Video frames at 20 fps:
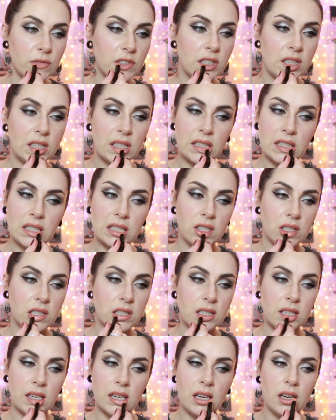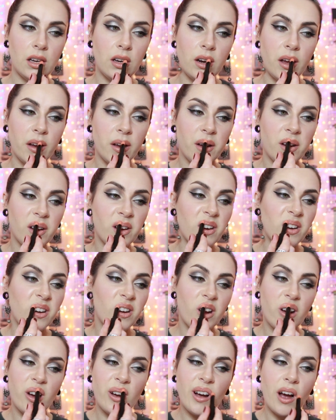yeah, it's just a like a
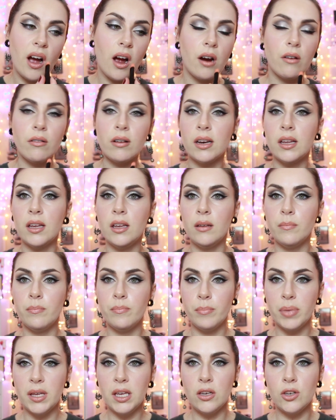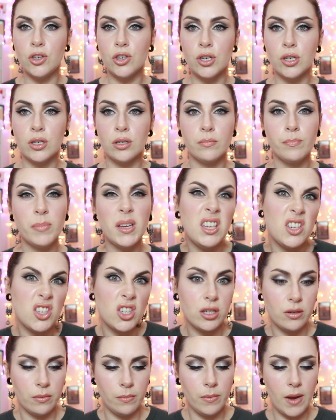curly peach,
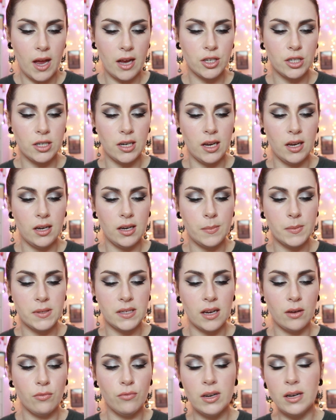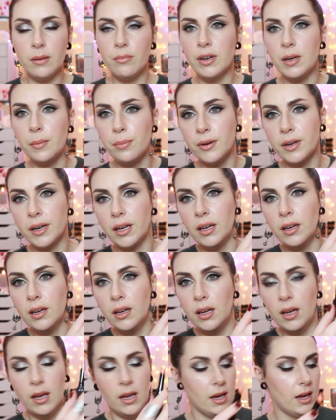peach actually lipstick. Really, really pretty.
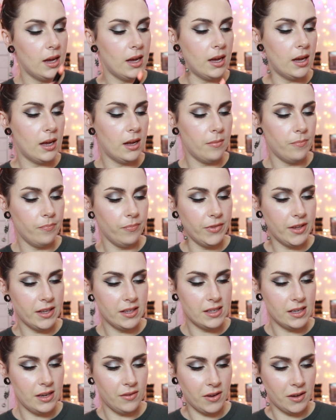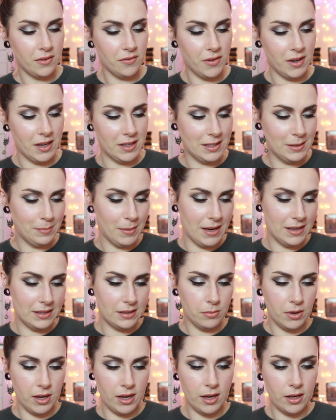Um, let's see if I can find
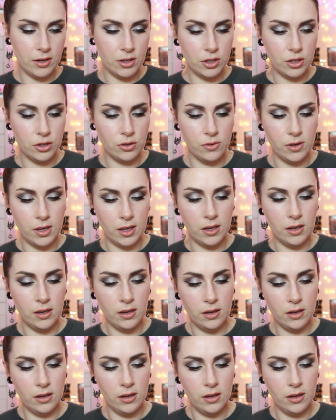space in my hand to show you.